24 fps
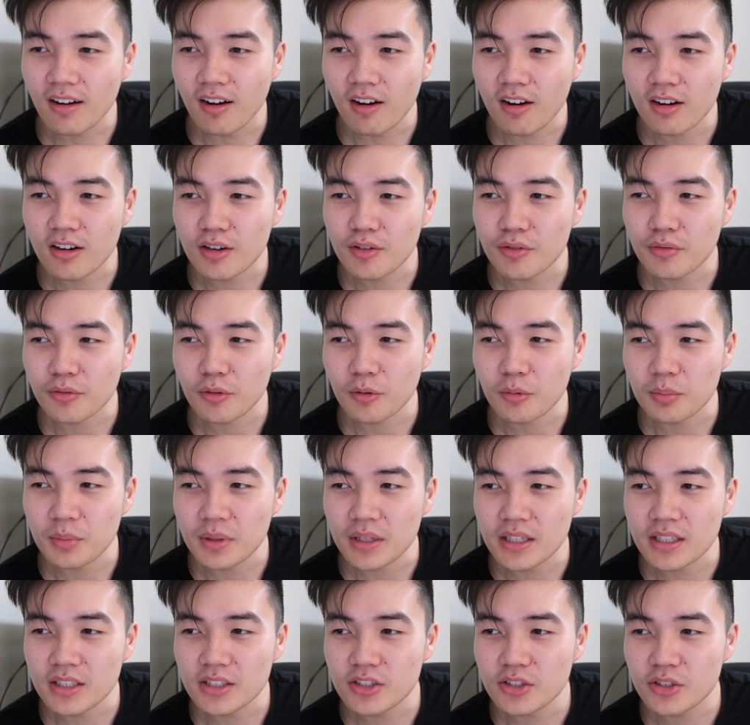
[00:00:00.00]
hard for
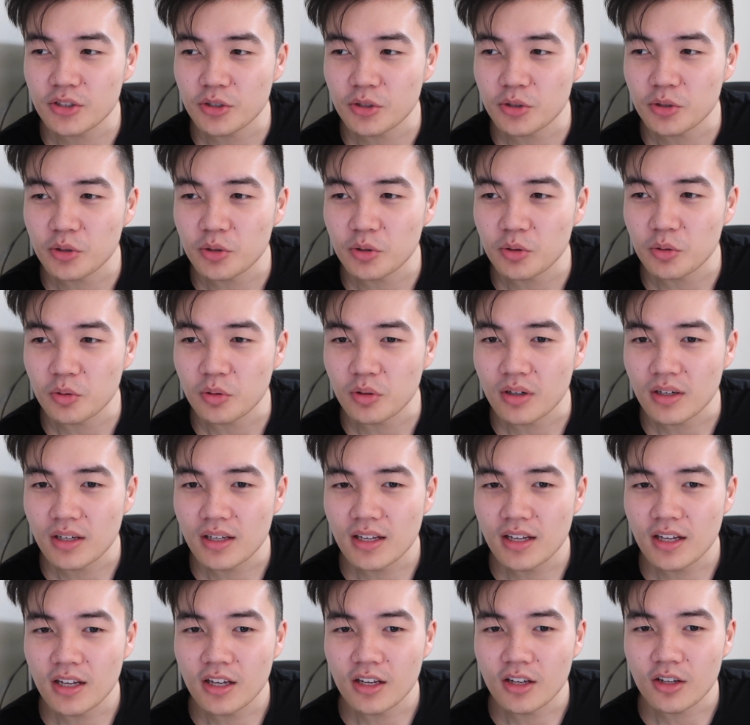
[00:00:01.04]
me to
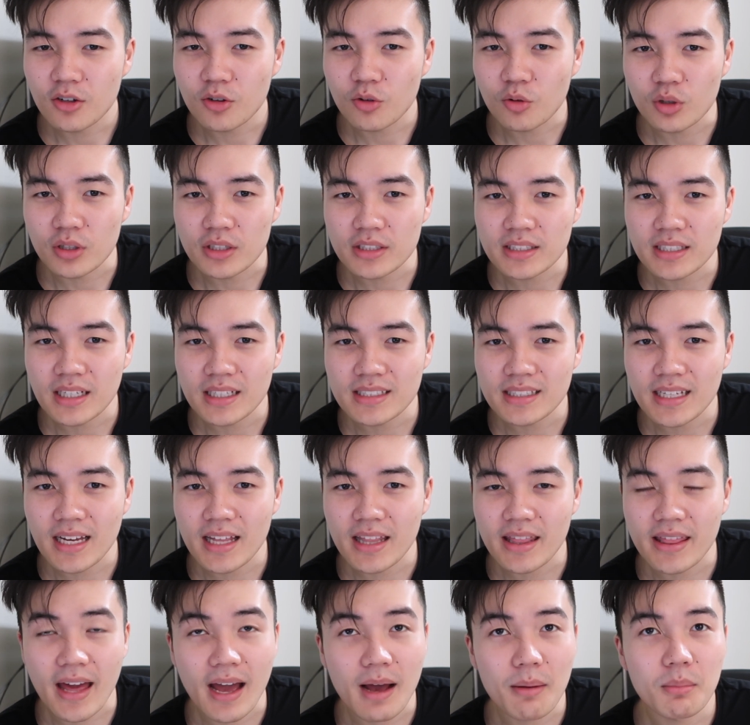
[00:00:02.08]
criticize
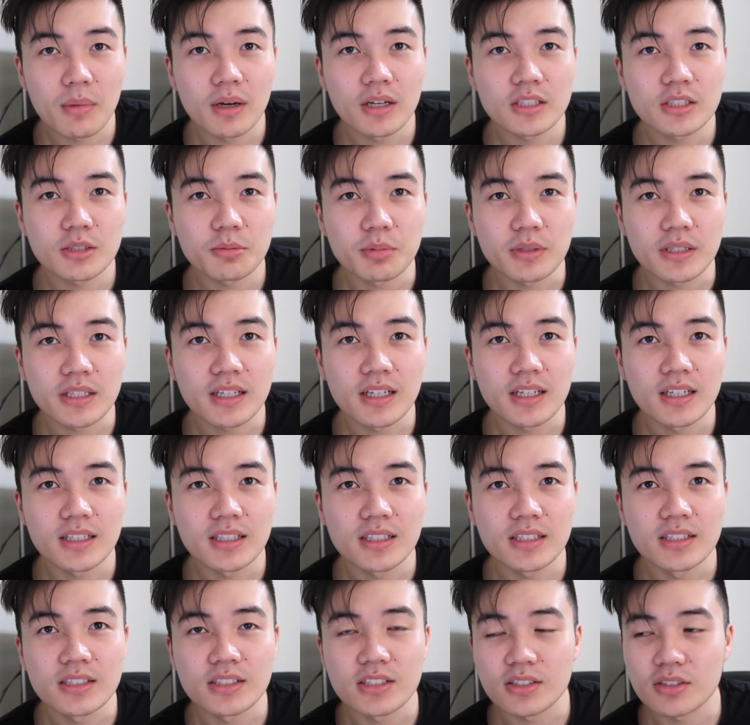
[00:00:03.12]
that much
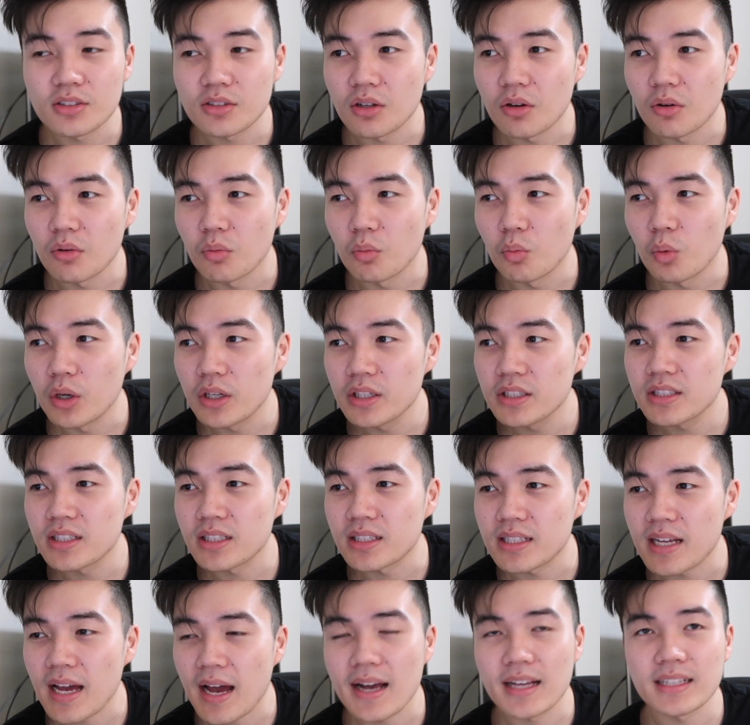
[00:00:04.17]
because what is the
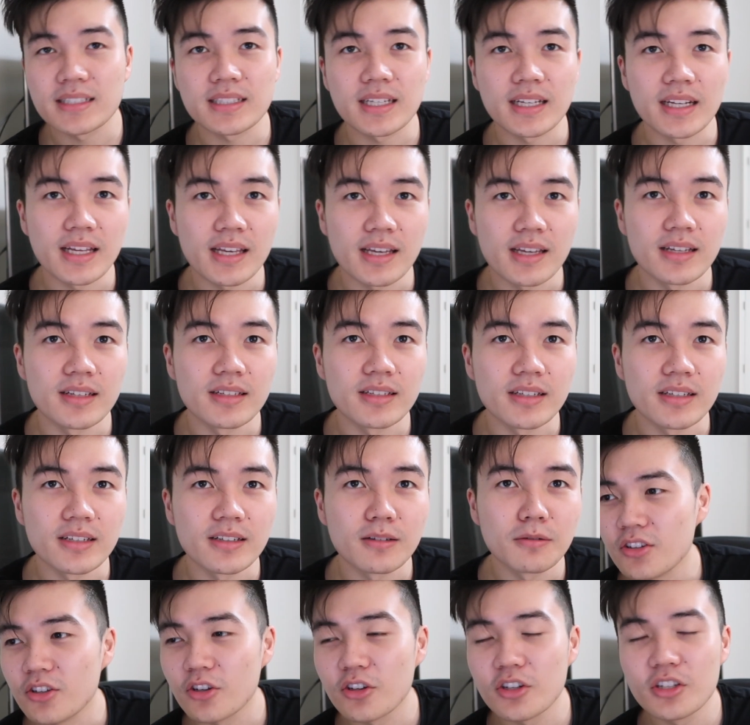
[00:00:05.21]
task at hand here?
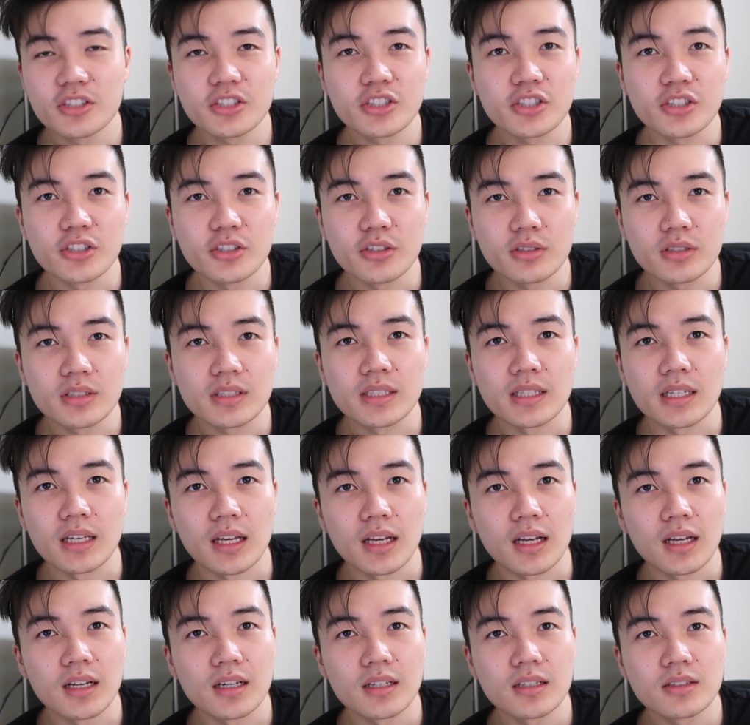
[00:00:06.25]
You're
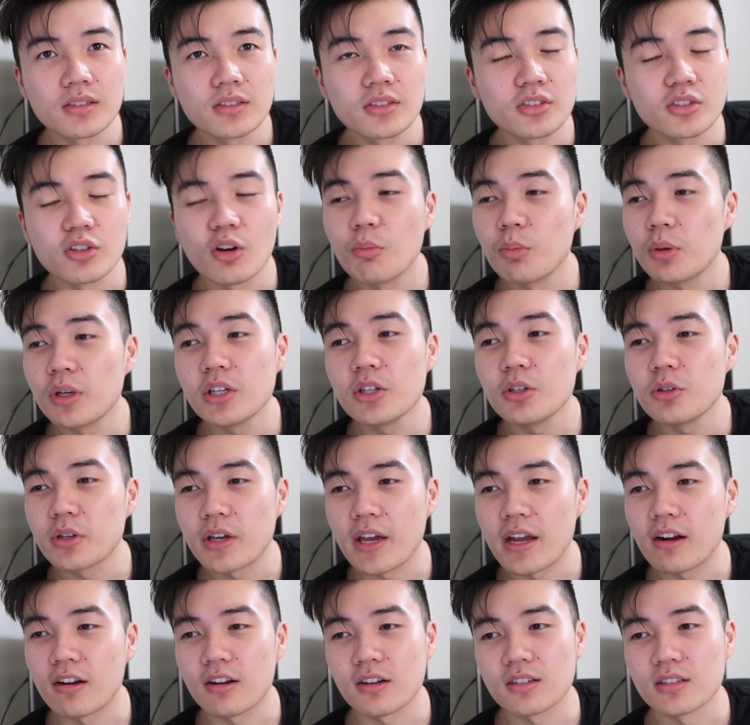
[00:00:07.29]
introducing so many new
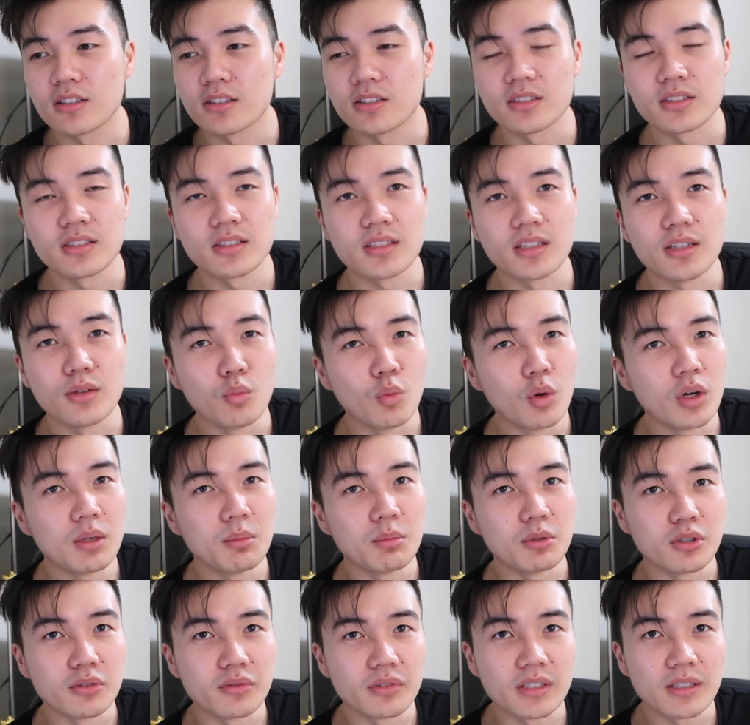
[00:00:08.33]
characters in one
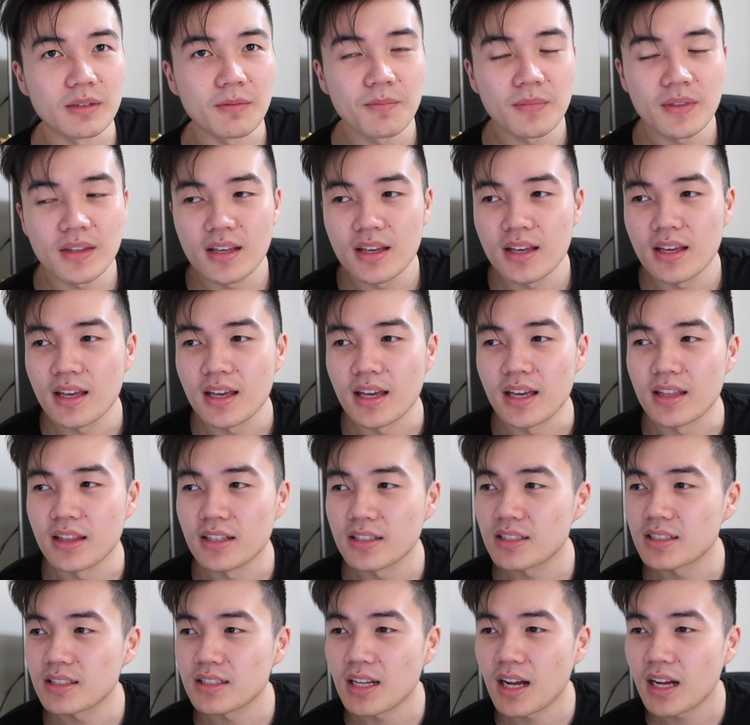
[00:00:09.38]
movie. And
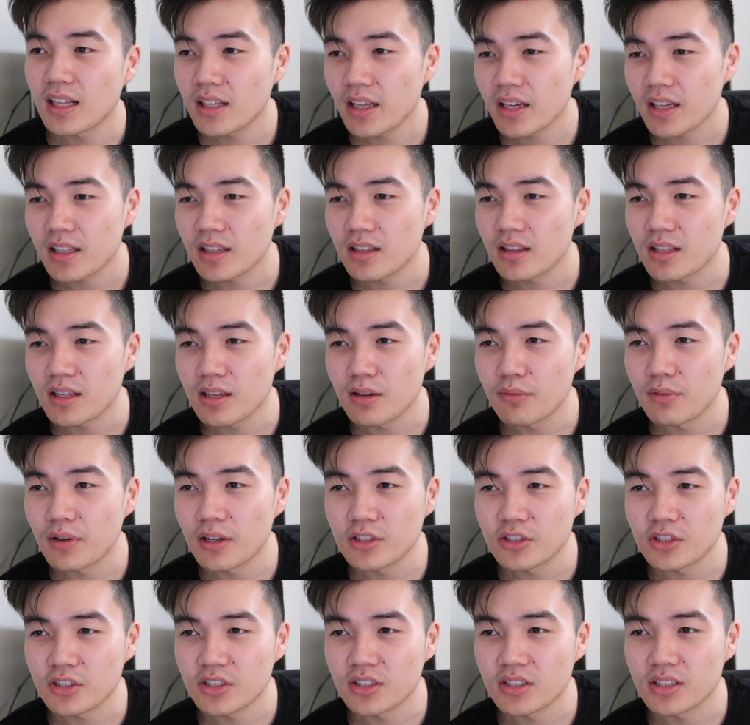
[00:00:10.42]
this is not like the
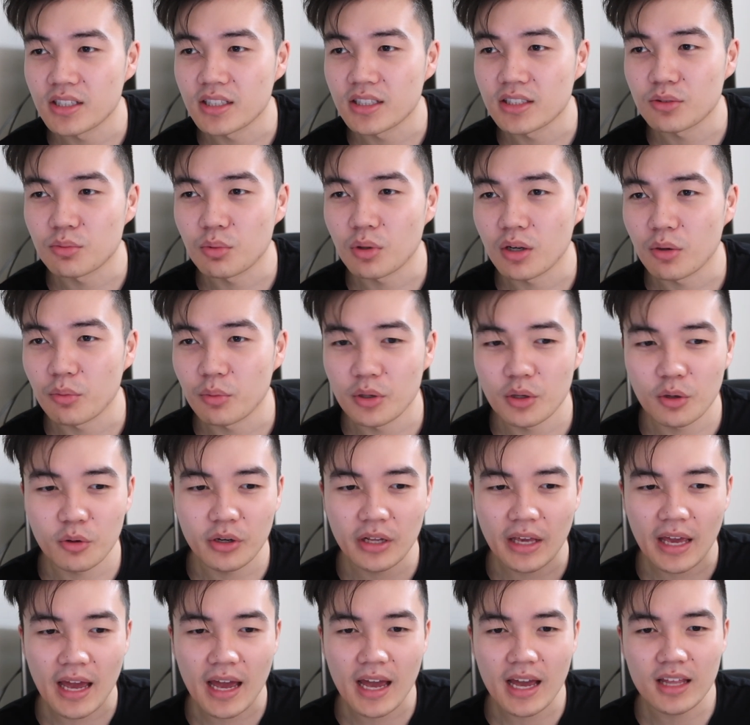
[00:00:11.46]
Avengers things where we already
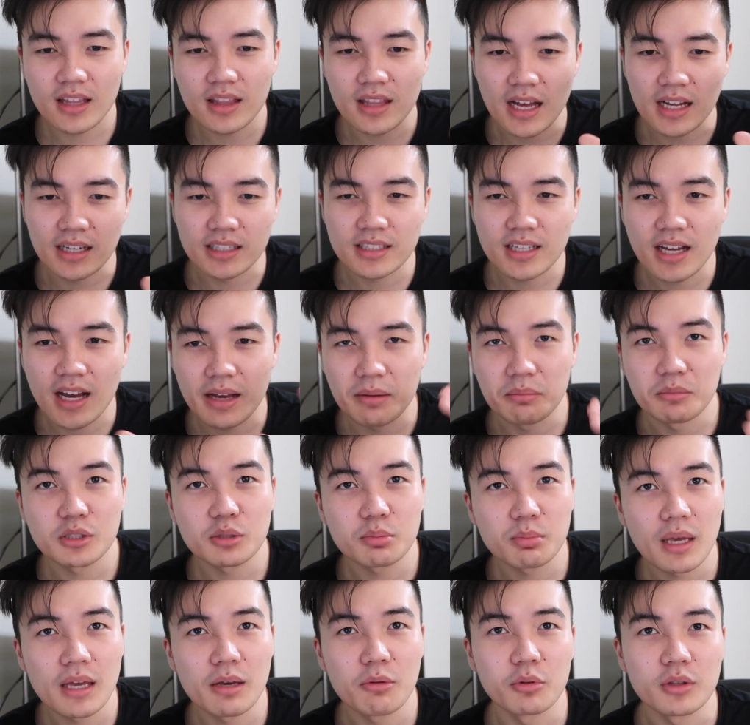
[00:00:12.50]
had that time
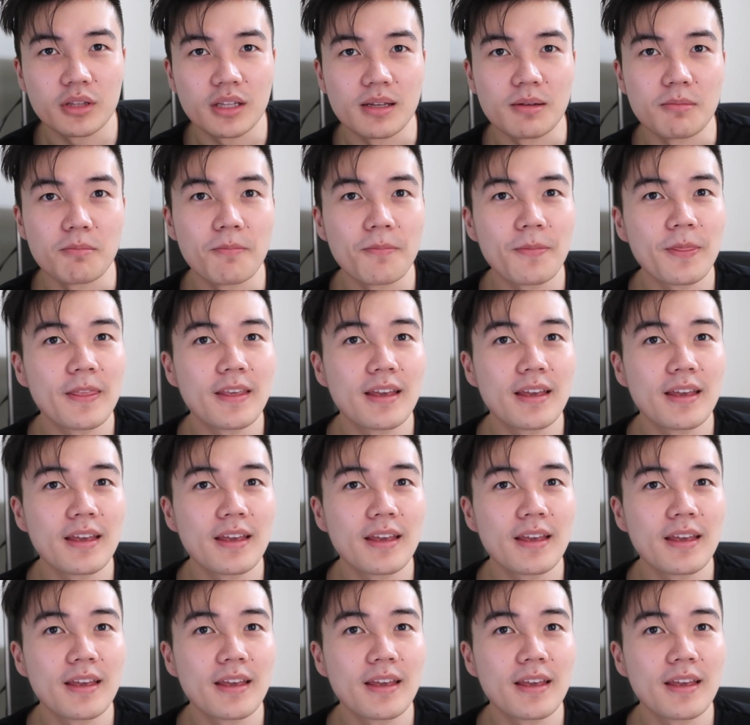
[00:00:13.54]
spent with them.